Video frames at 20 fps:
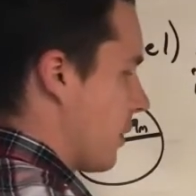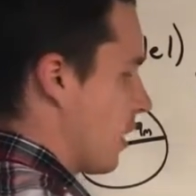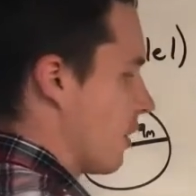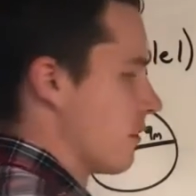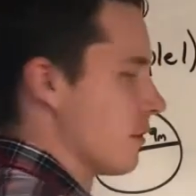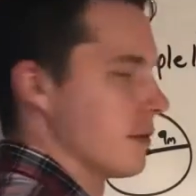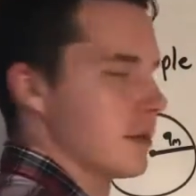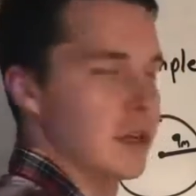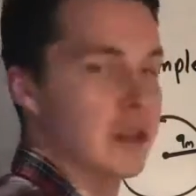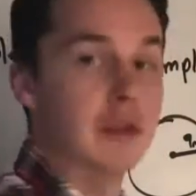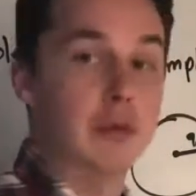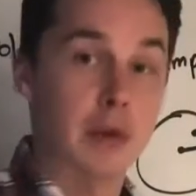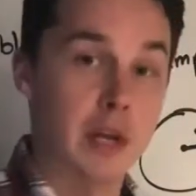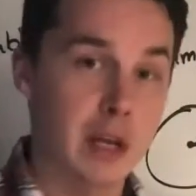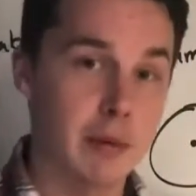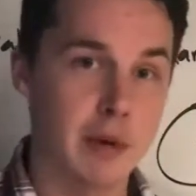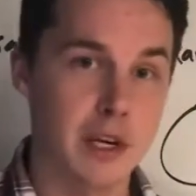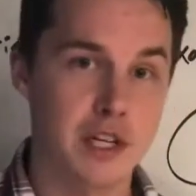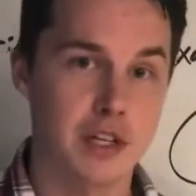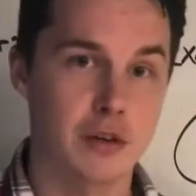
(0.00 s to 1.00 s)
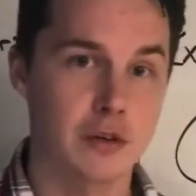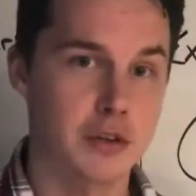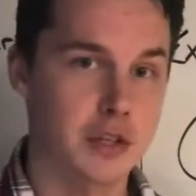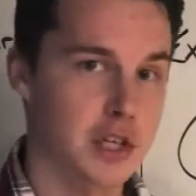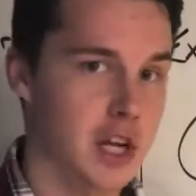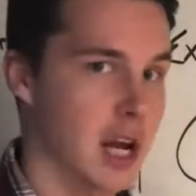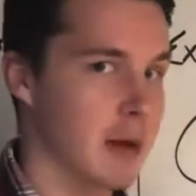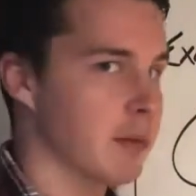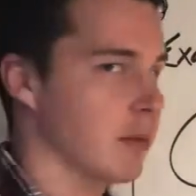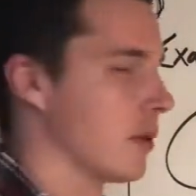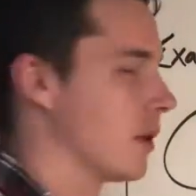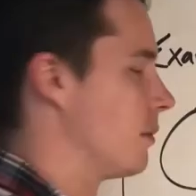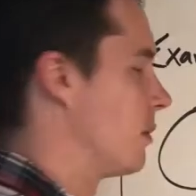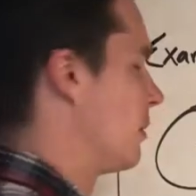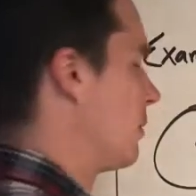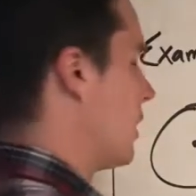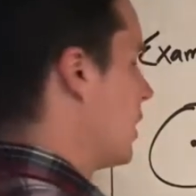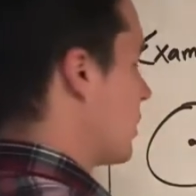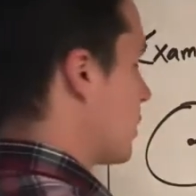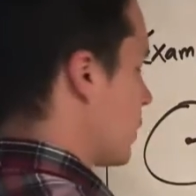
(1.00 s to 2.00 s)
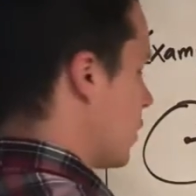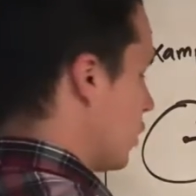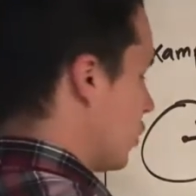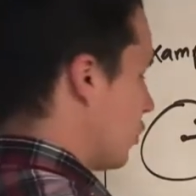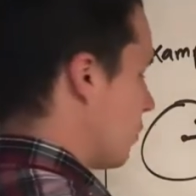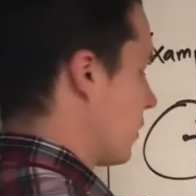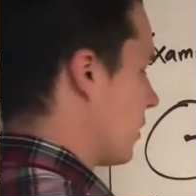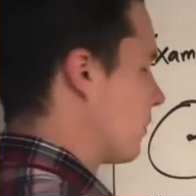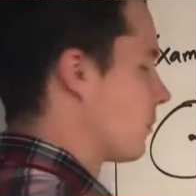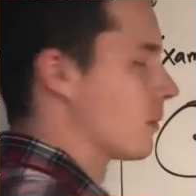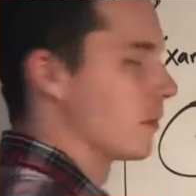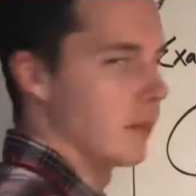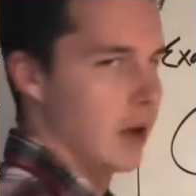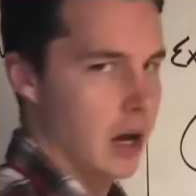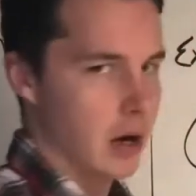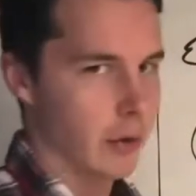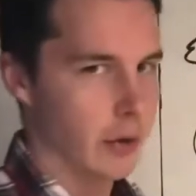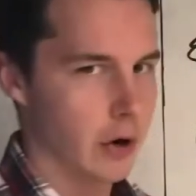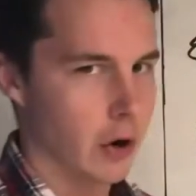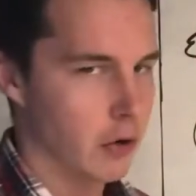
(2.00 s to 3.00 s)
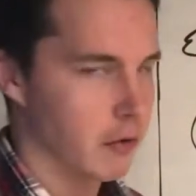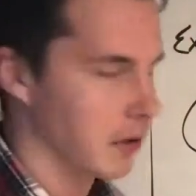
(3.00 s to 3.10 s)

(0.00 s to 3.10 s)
up here. If it was a three-dimensional shape, it'd be meters cubed. I don't want to